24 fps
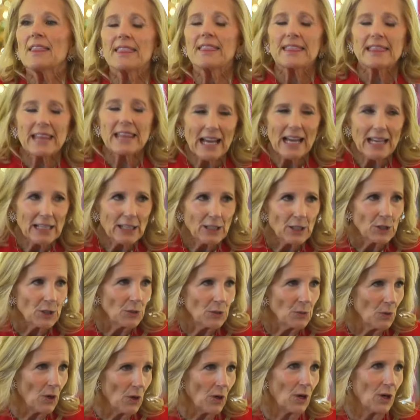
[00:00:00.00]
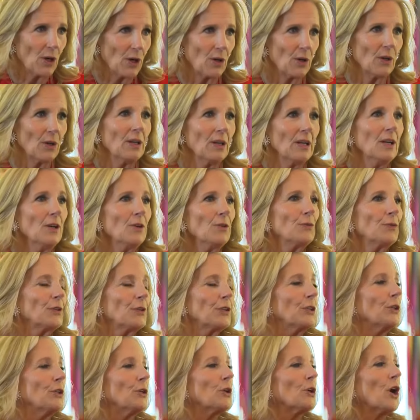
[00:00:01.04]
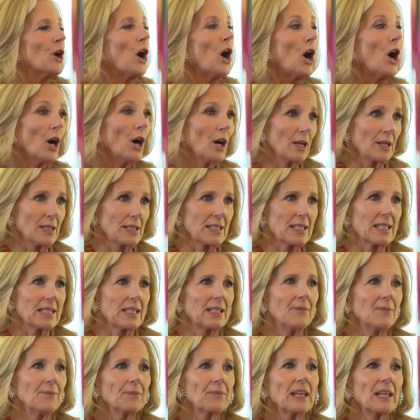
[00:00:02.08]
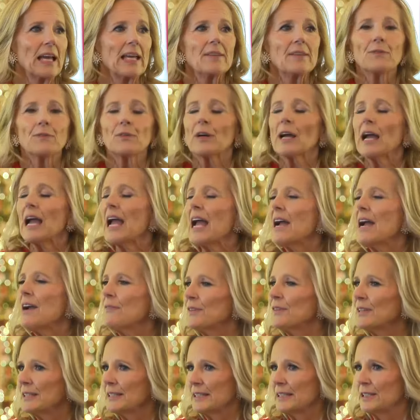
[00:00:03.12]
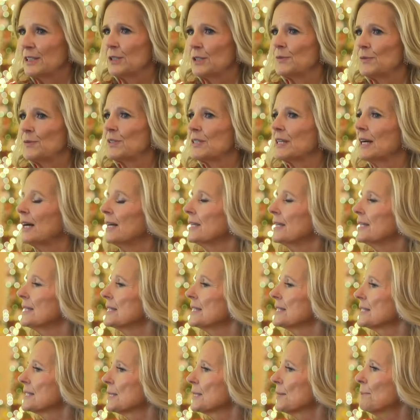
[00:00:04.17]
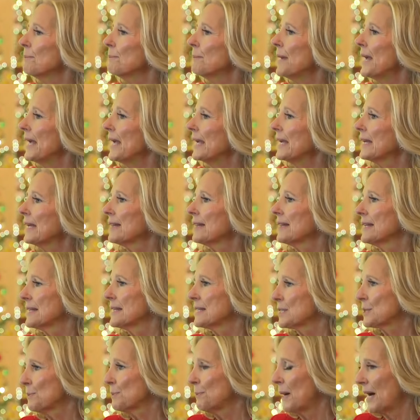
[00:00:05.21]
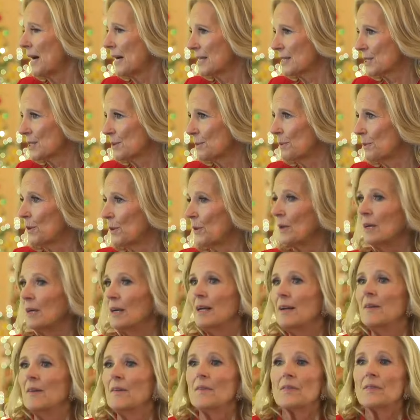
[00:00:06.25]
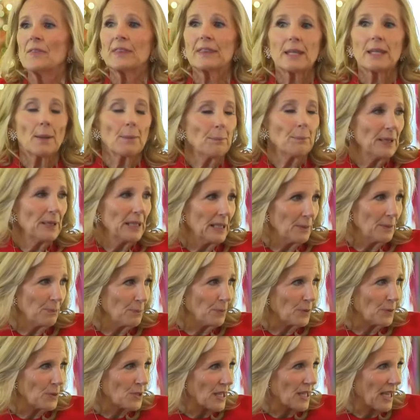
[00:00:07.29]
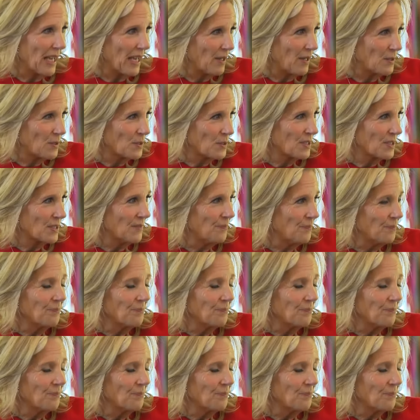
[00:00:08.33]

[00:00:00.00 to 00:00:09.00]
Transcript: Thank you all for your heart and for everything you've done to make this possible, the People's House.